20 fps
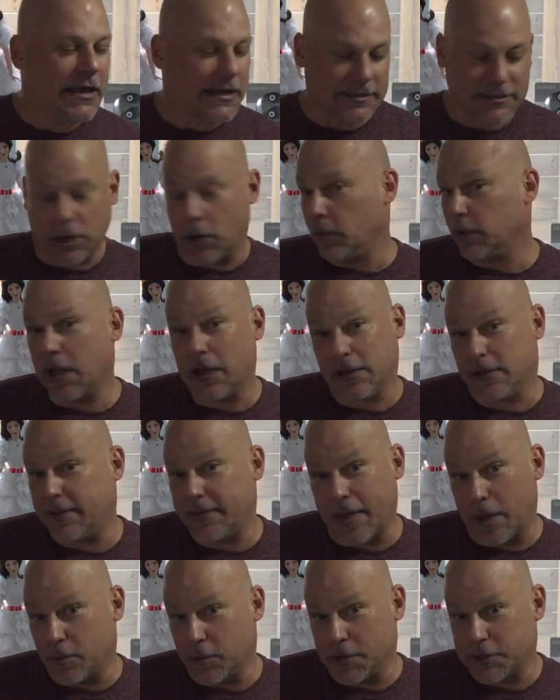So luckily
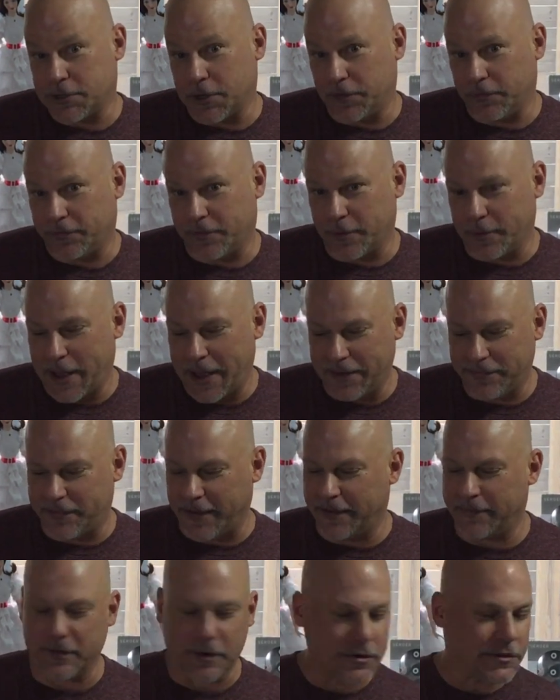that worked out for my
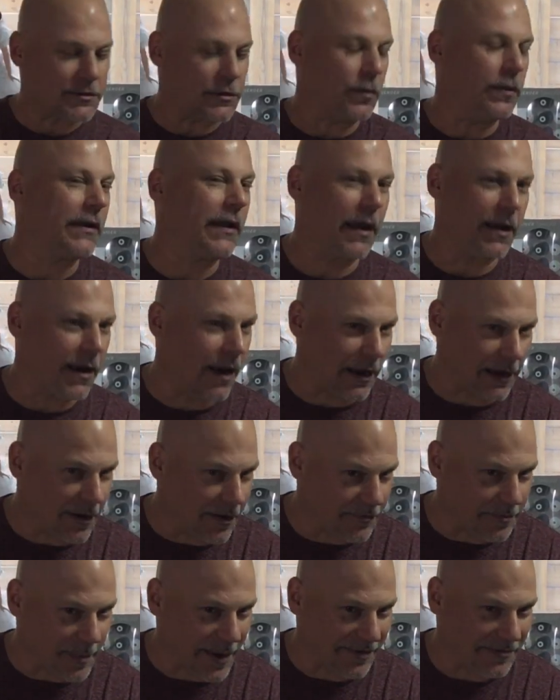favor. So again, I
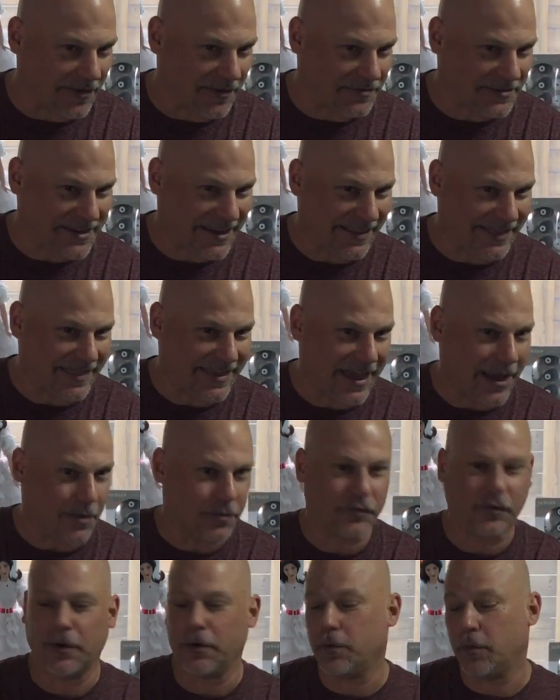love my
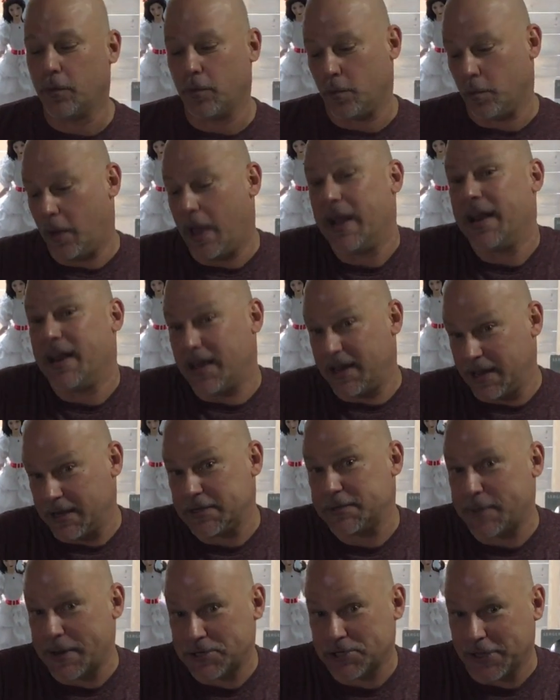15,000. What I
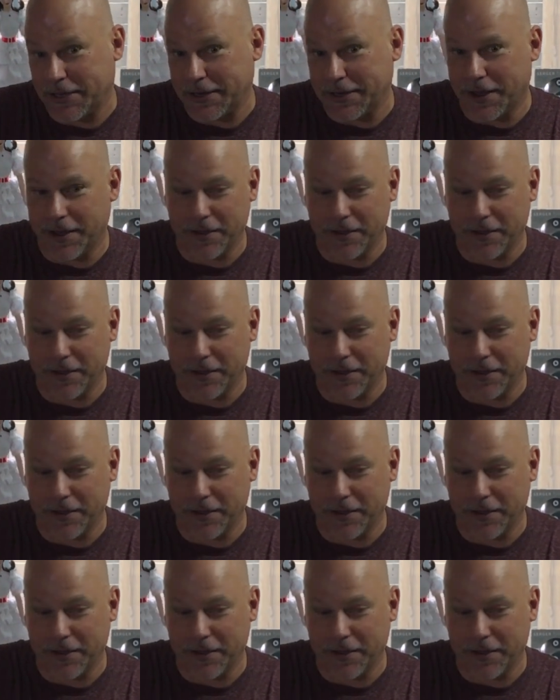especially